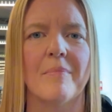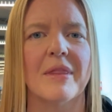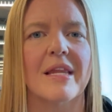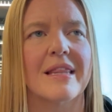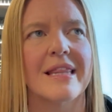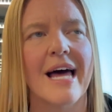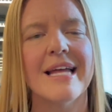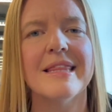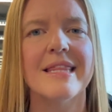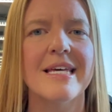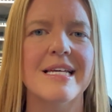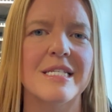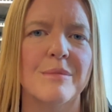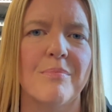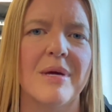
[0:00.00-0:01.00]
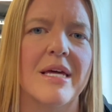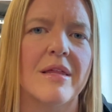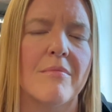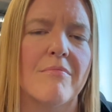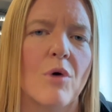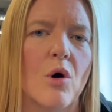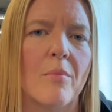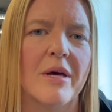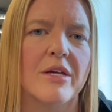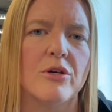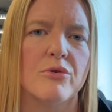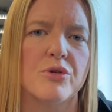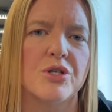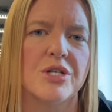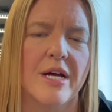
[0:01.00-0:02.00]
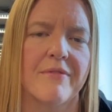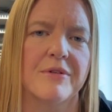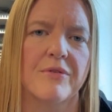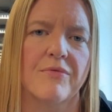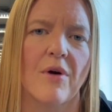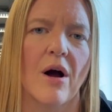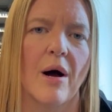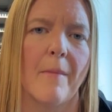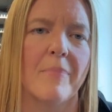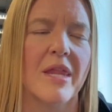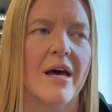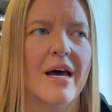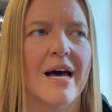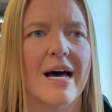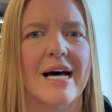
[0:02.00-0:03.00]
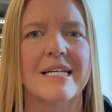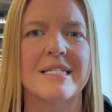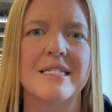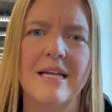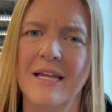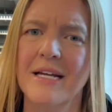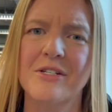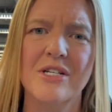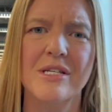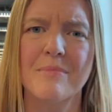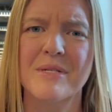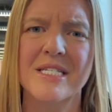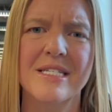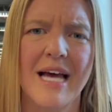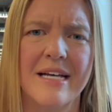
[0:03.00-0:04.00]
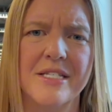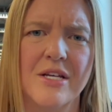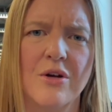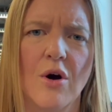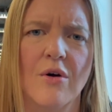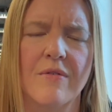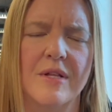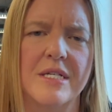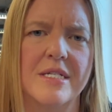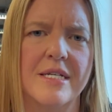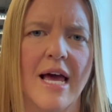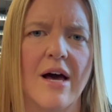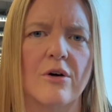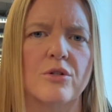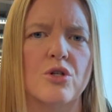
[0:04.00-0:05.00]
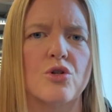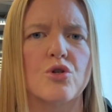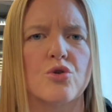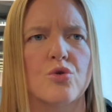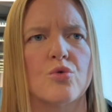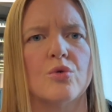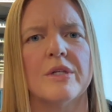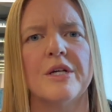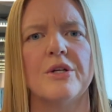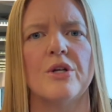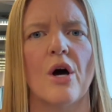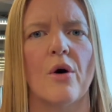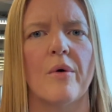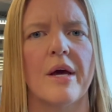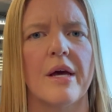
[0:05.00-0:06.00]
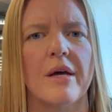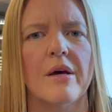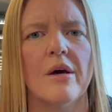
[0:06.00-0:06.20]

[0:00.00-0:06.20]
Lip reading: Let this be the moment you shift from like just obsessing over the scale to truly knowing